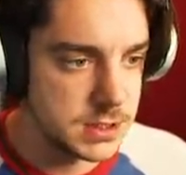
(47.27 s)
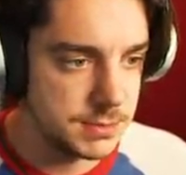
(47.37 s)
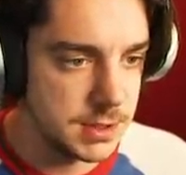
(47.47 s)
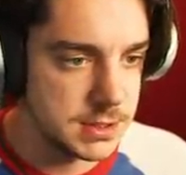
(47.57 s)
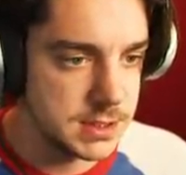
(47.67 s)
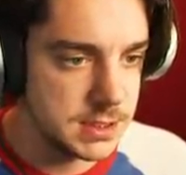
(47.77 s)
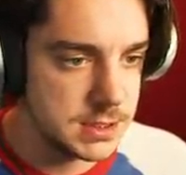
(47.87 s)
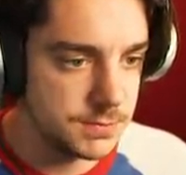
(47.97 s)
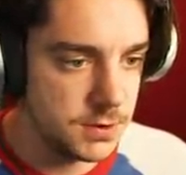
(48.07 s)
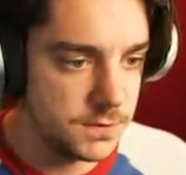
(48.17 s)
WSD
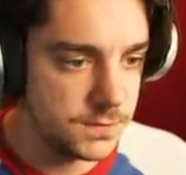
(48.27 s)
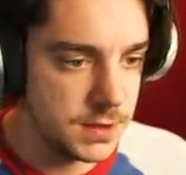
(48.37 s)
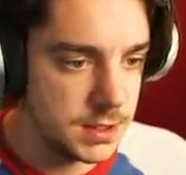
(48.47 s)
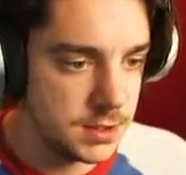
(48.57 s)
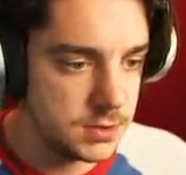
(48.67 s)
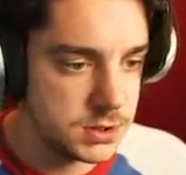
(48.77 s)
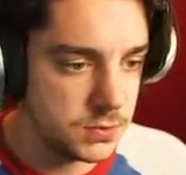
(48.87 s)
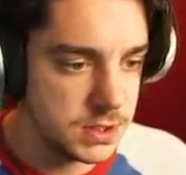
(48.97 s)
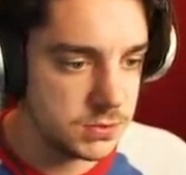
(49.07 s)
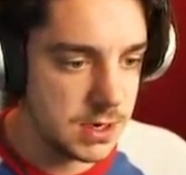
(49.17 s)
is remove, reload,
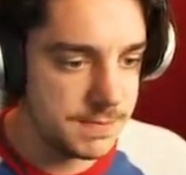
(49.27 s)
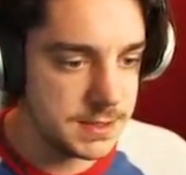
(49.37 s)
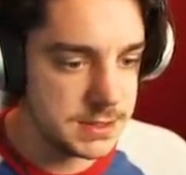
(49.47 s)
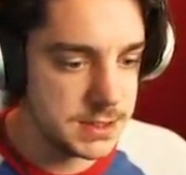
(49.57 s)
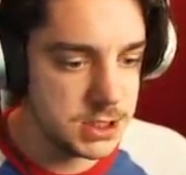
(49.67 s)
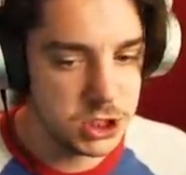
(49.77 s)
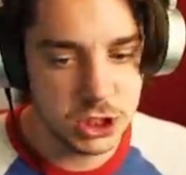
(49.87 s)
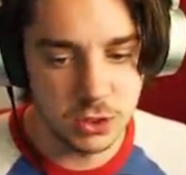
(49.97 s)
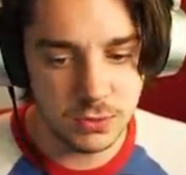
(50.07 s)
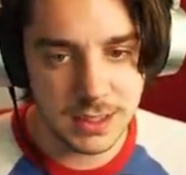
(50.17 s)
switch weapons,
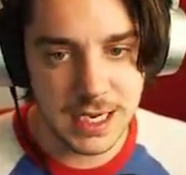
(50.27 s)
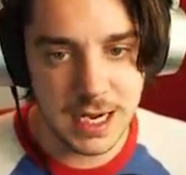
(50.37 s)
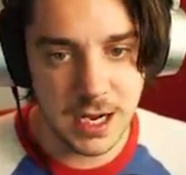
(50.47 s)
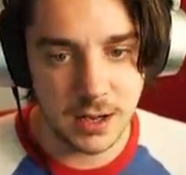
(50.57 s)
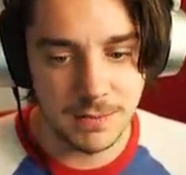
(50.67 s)
shoot and kill,